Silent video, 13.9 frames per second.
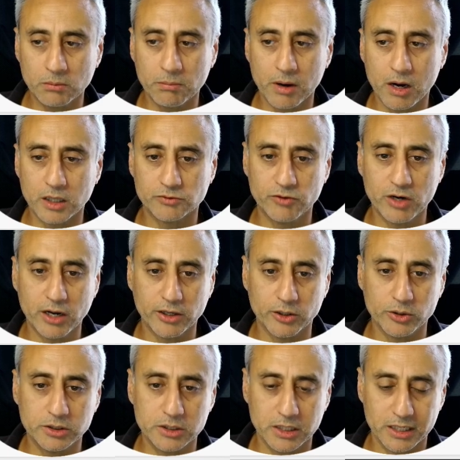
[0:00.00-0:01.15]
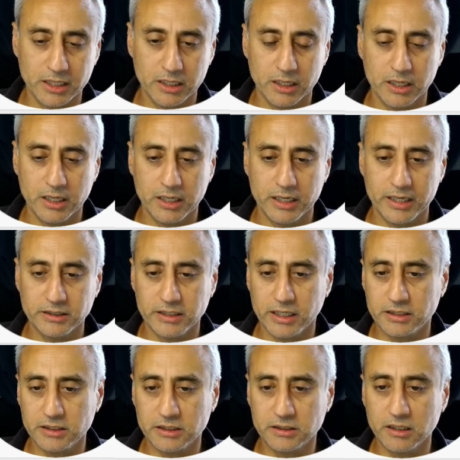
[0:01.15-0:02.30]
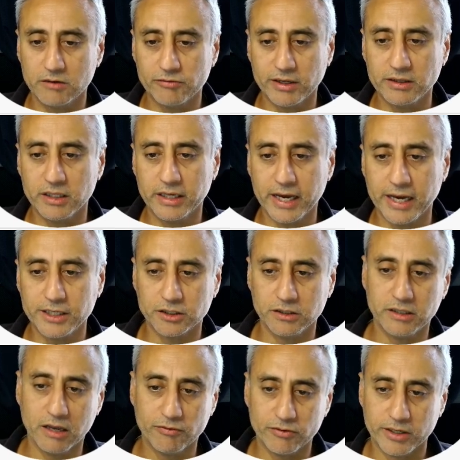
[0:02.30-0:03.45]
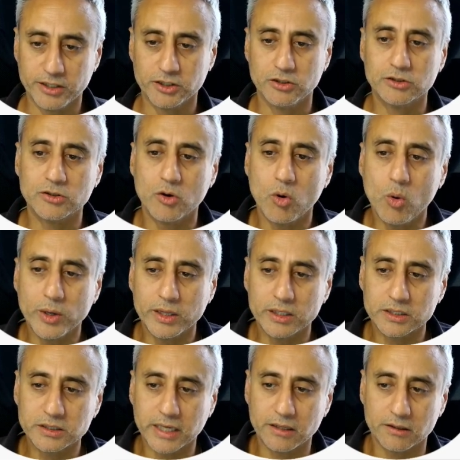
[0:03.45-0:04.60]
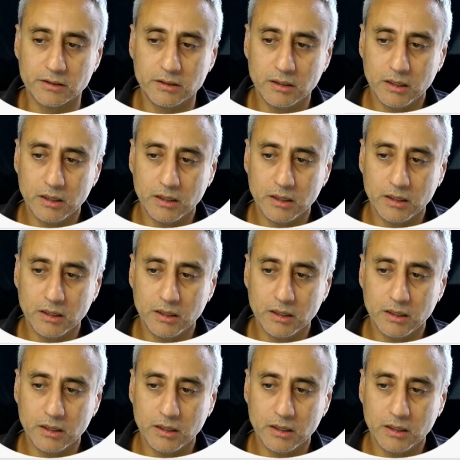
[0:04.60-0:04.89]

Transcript: parts for our use is the existing authentication definitions already in the standard,